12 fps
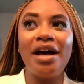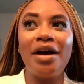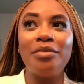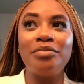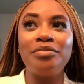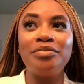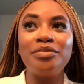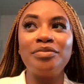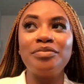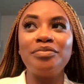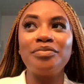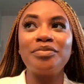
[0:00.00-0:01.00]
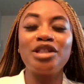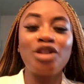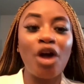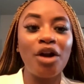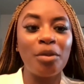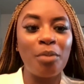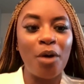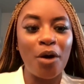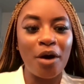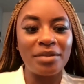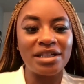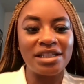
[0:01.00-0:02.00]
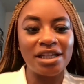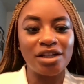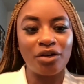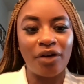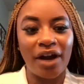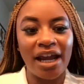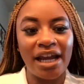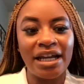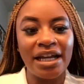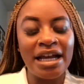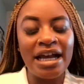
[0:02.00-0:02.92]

um, started the program in sixth grade,